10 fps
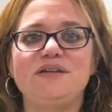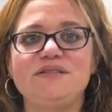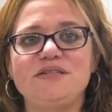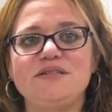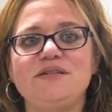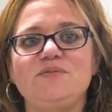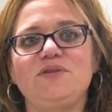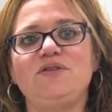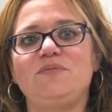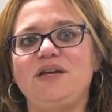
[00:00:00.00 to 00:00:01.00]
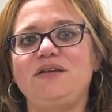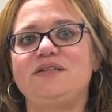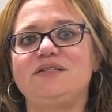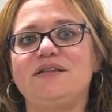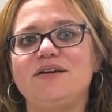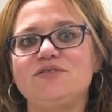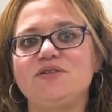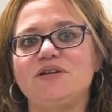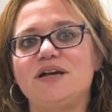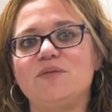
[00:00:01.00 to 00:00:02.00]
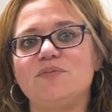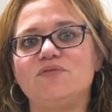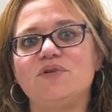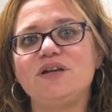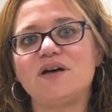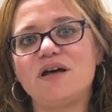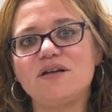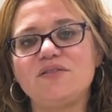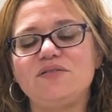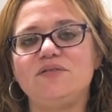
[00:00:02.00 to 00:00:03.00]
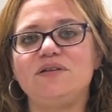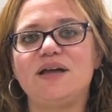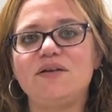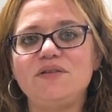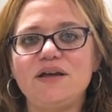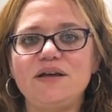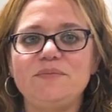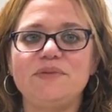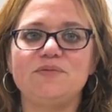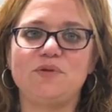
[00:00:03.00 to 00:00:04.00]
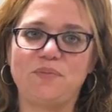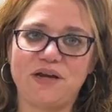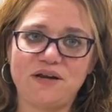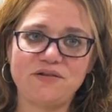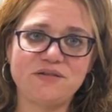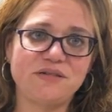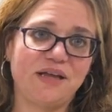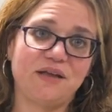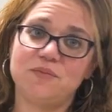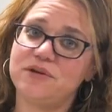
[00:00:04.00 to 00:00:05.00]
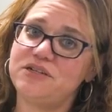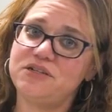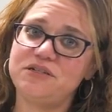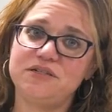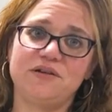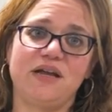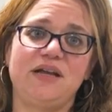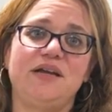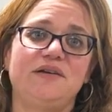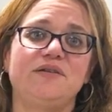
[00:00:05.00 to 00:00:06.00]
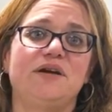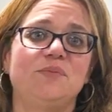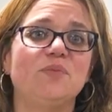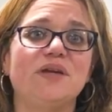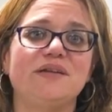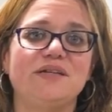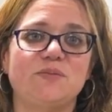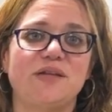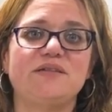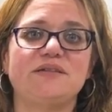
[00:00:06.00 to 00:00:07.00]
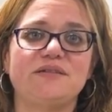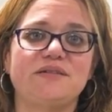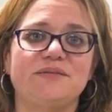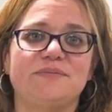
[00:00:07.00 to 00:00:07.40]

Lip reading: consistent with your maintenance allows you to help avoid costs due to downtime, repairs, calibrations, or any other unplanned expenses.